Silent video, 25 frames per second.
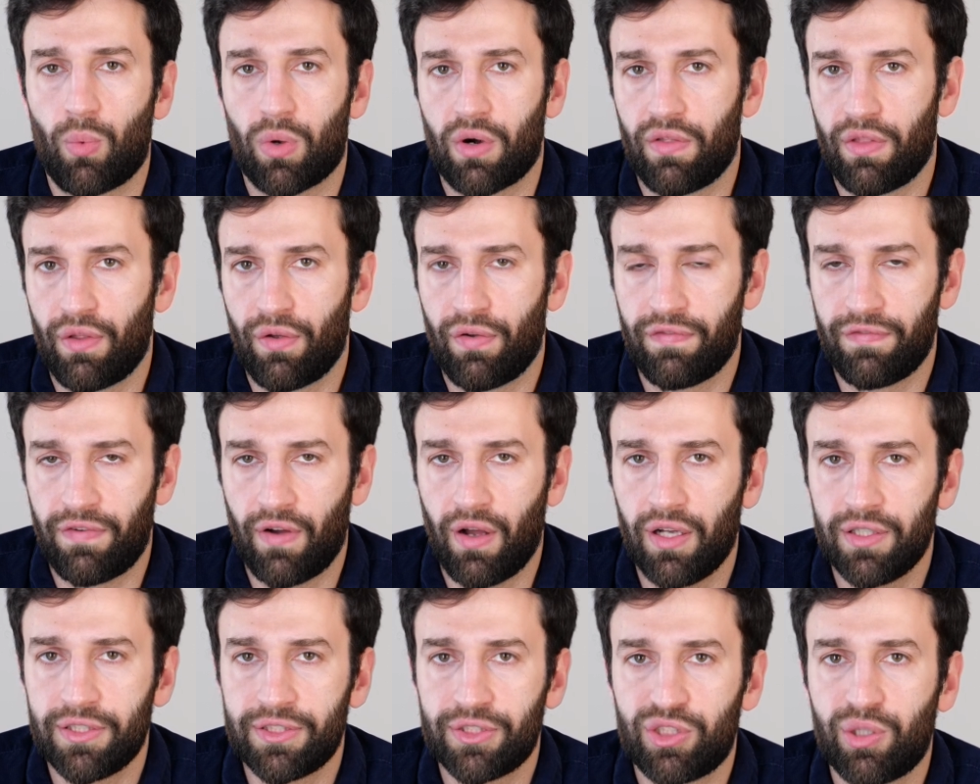one of the
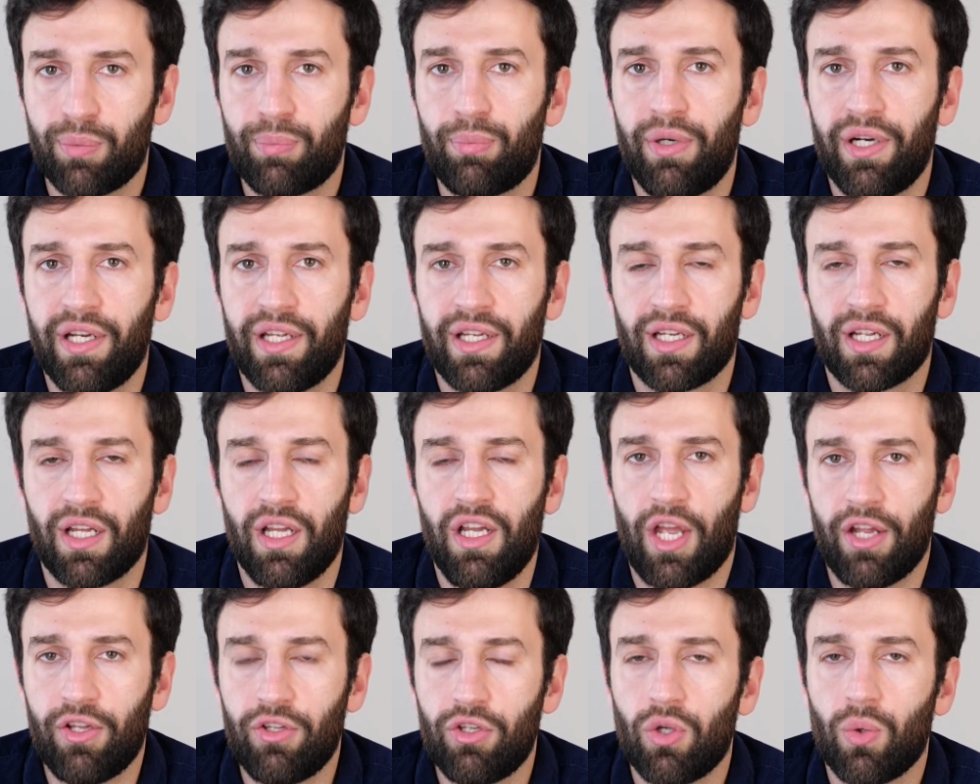first to bring
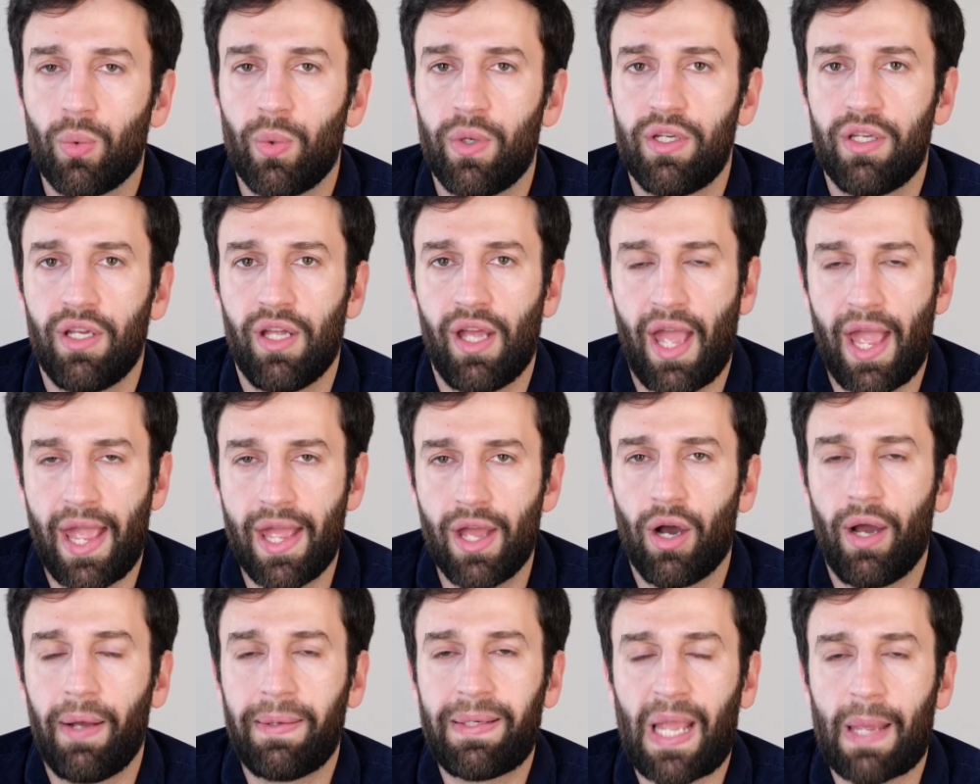genuine
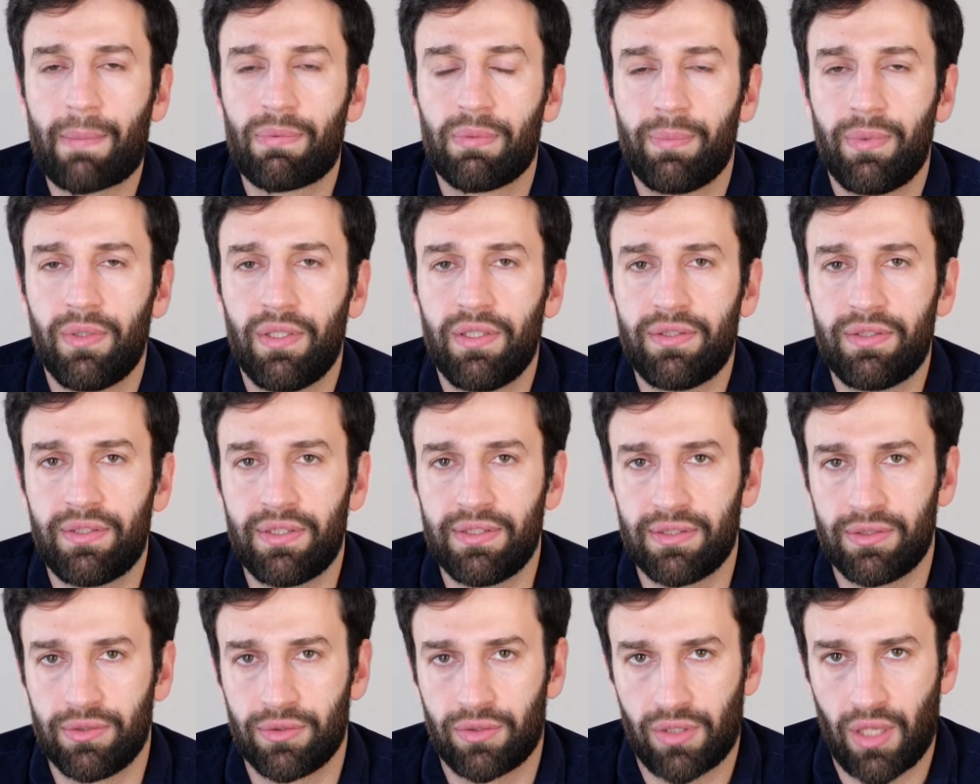AI
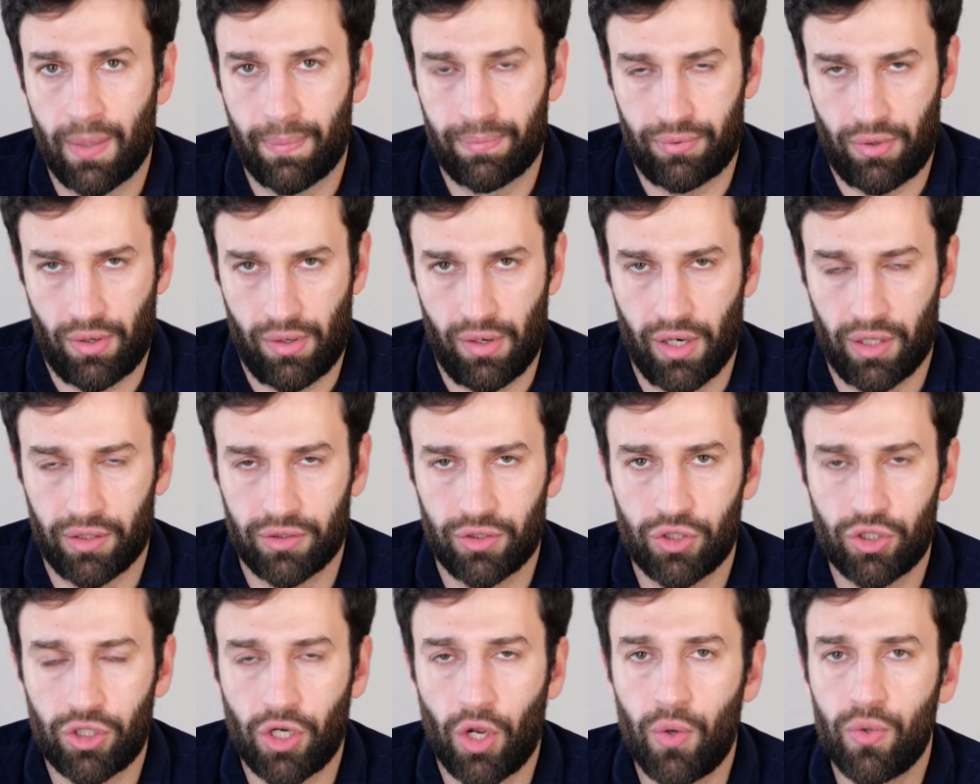capabilities into their
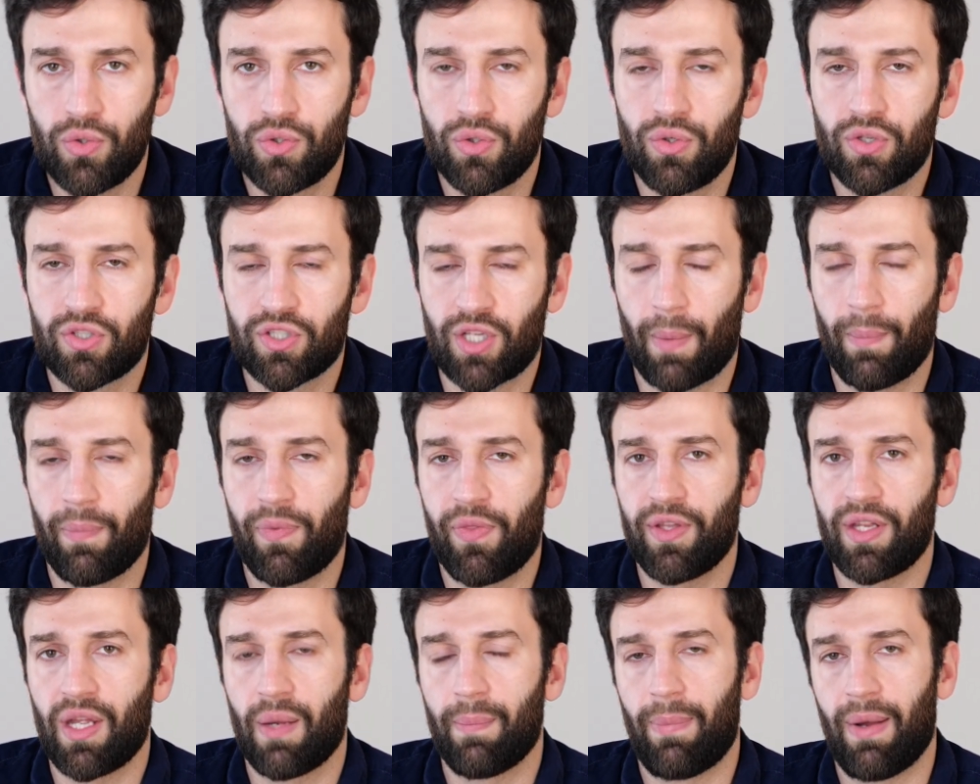product shows you
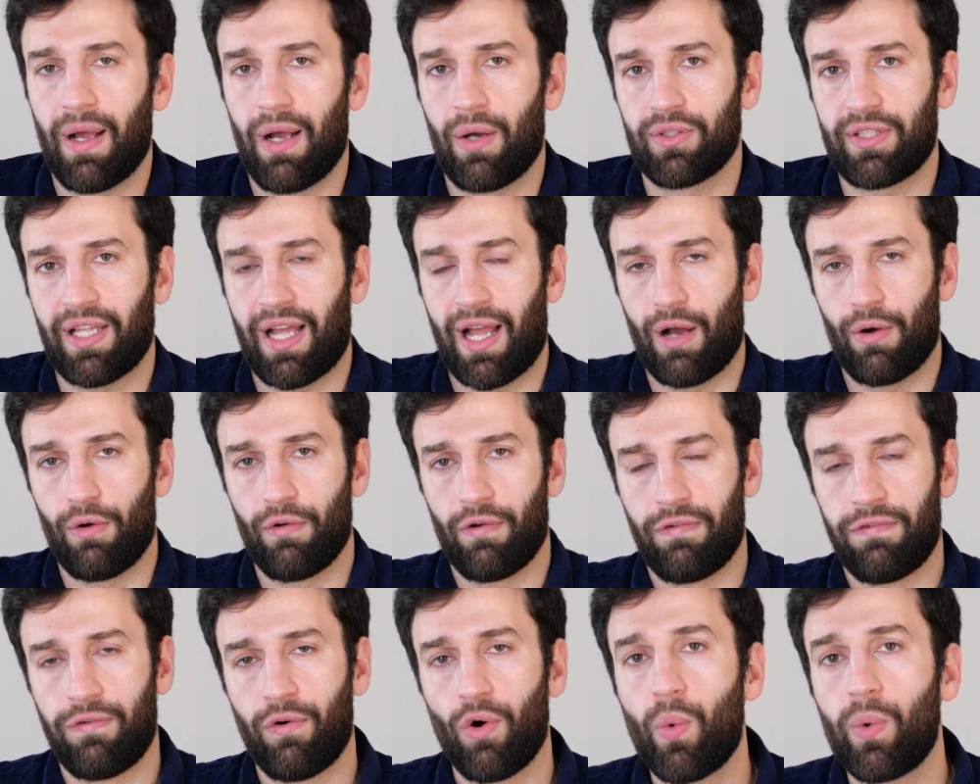something about how
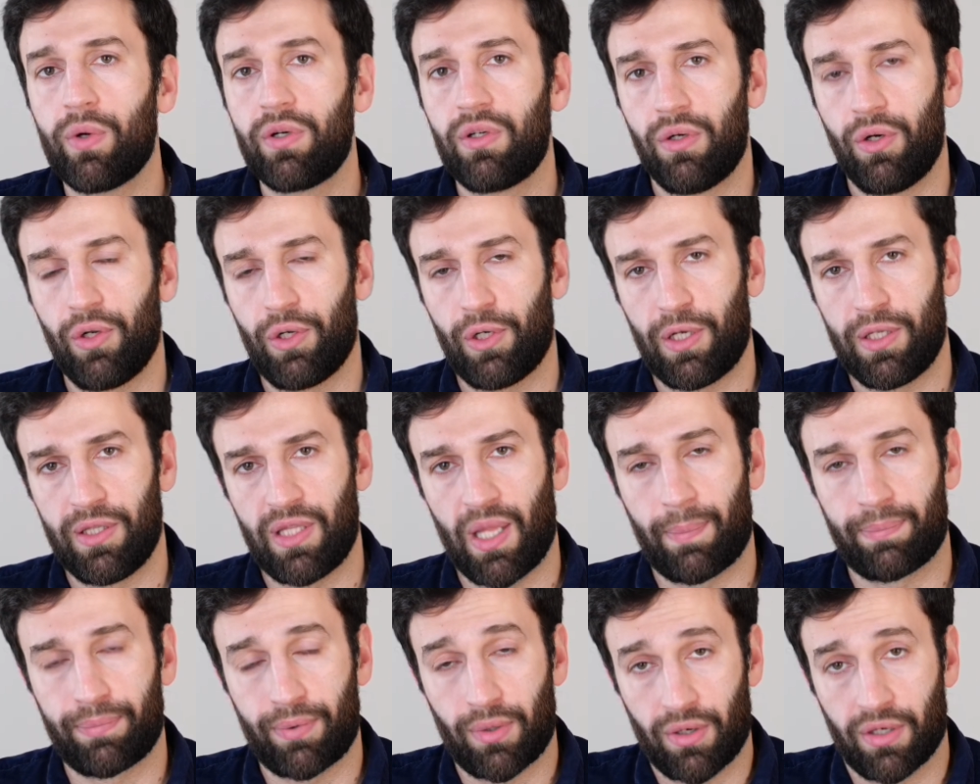forward-looking
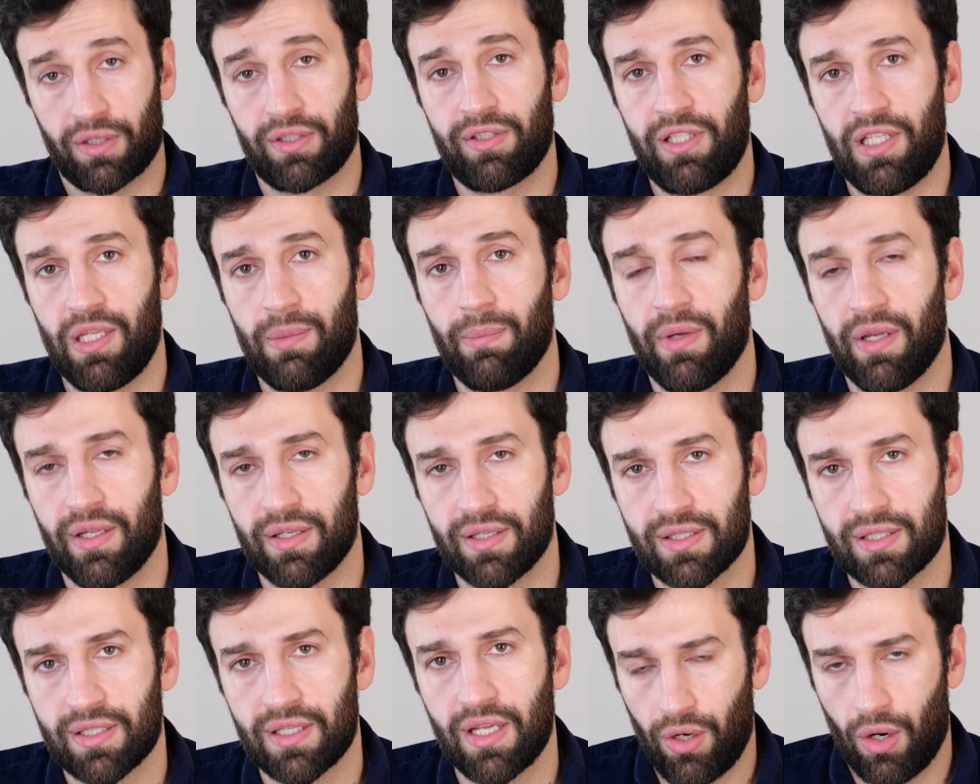their product team is.